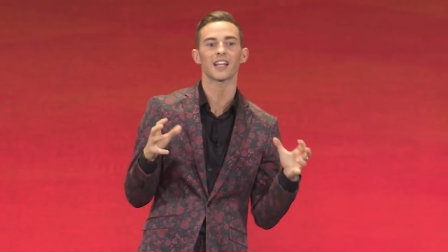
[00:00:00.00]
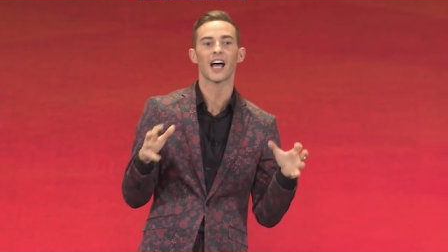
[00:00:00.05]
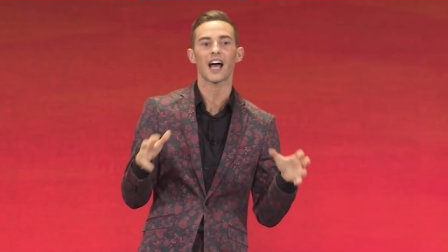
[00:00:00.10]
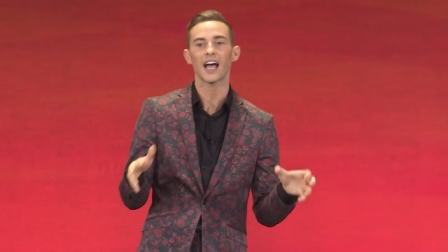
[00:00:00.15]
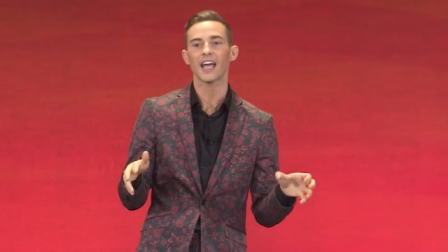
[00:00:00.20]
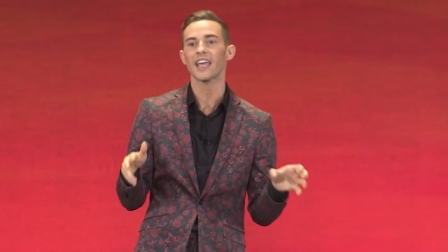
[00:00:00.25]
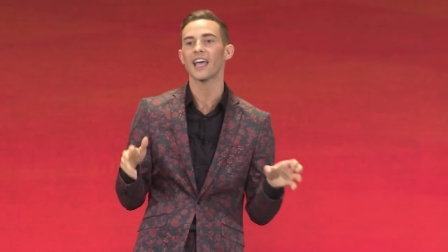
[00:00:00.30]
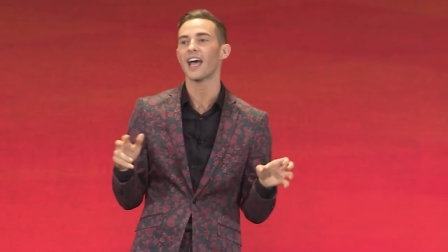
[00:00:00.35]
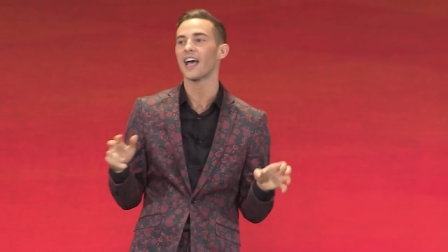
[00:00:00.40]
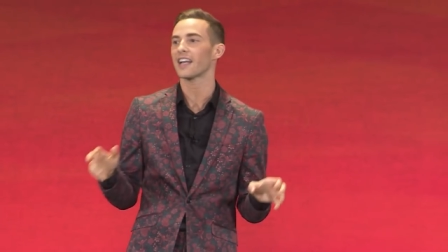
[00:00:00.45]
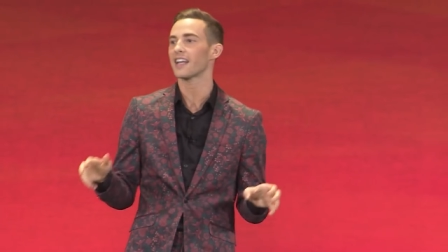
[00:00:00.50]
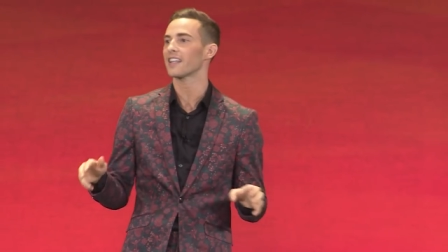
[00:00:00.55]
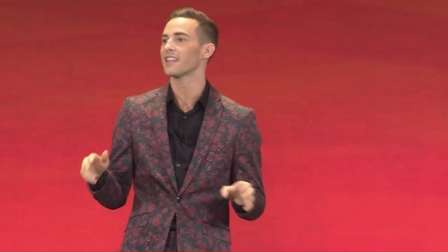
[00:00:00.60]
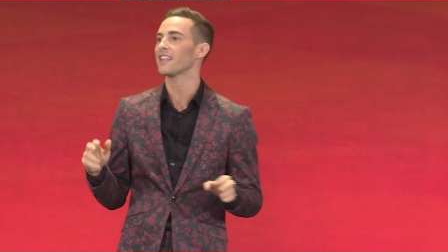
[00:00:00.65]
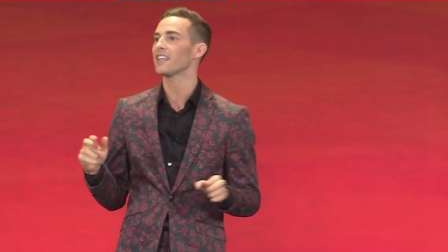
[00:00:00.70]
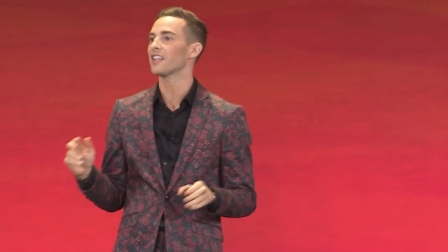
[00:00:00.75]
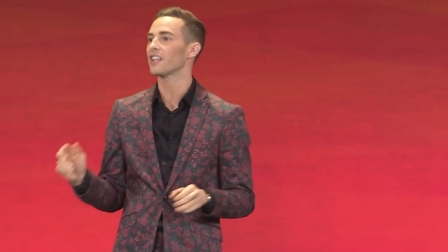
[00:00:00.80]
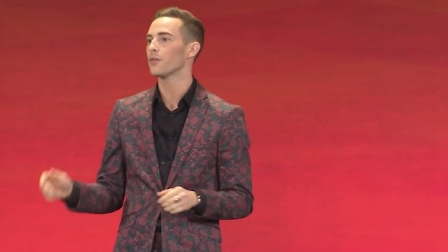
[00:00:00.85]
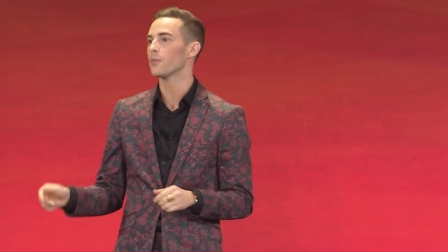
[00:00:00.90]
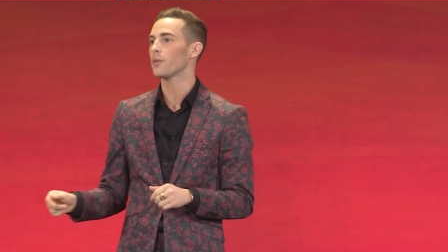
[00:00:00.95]
I had at
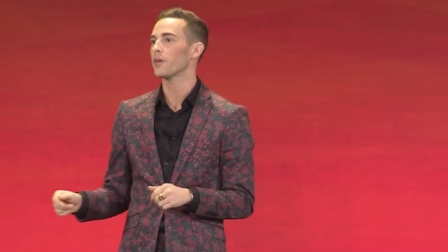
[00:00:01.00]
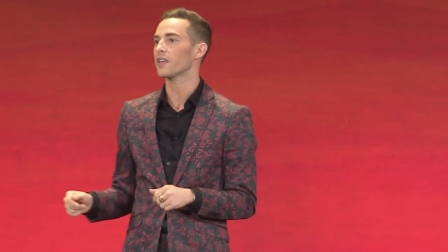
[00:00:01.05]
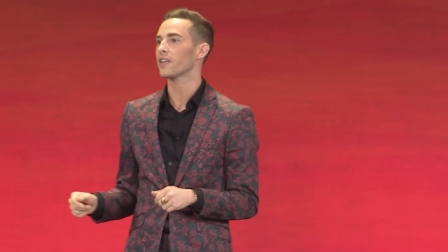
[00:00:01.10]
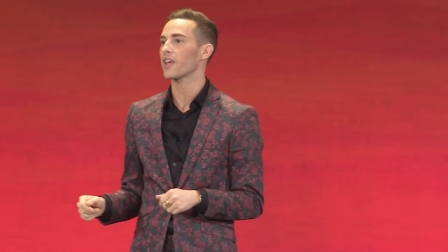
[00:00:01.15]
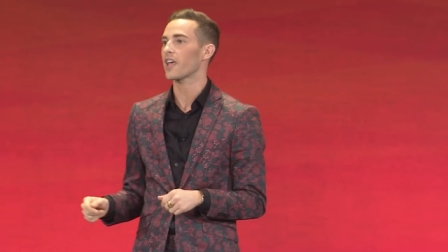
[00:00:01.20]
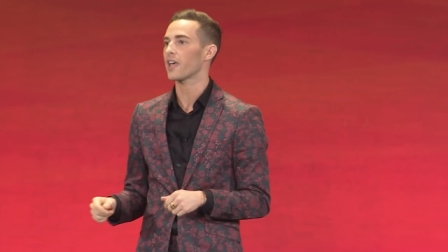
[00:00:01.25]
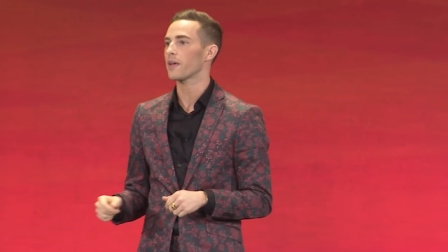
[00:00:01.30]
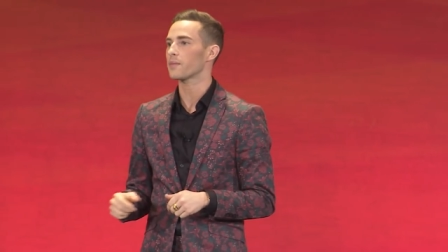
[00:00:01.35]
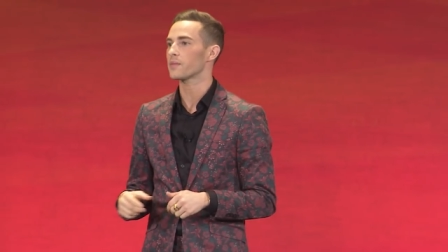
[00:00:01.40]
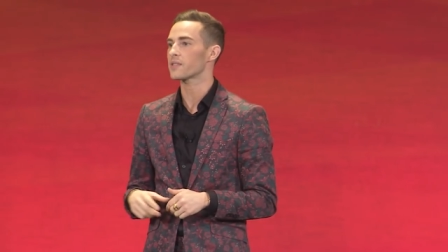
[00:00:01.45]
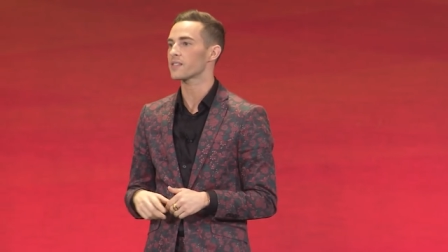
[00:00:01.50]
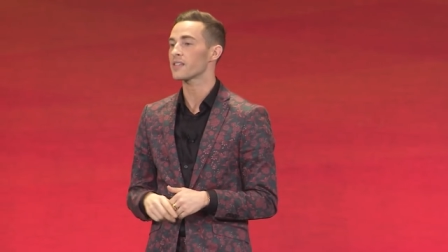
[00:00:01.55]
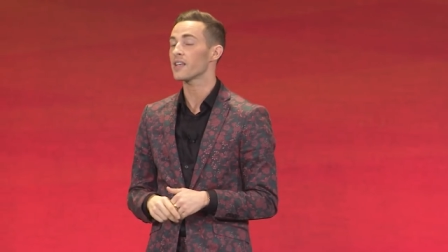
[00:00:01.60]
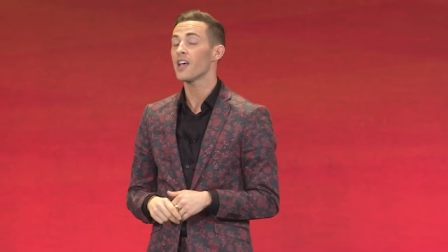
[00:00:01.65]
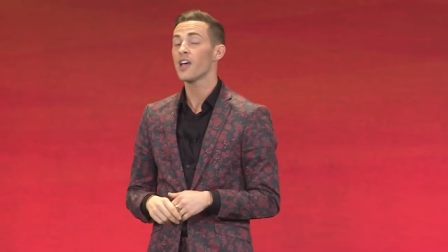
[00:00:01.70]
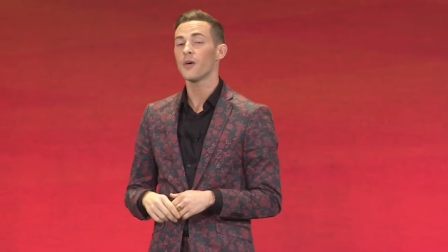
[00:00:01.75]
the Olympic Games,